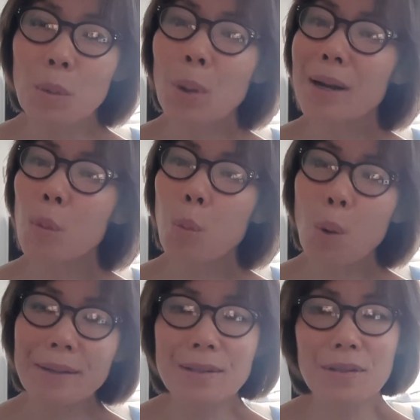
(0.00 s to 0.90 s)
What a
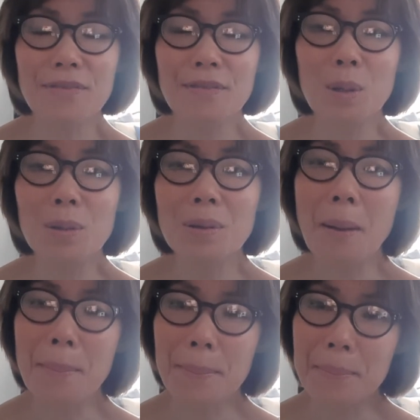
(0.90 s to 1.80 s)
wonderful
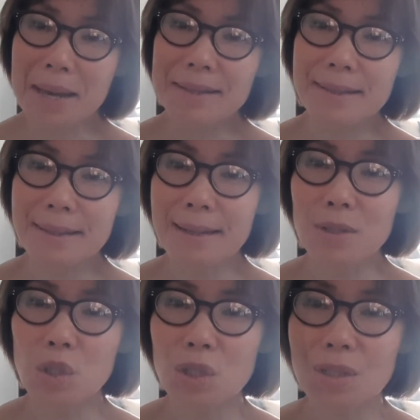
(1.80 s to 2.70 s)

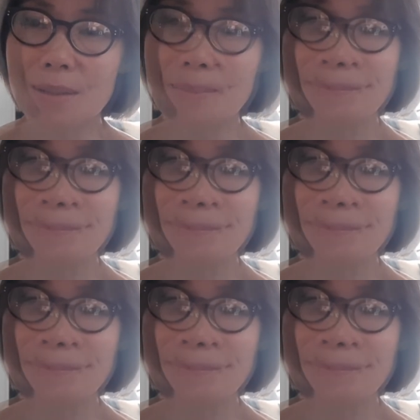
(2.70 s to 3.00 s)
message.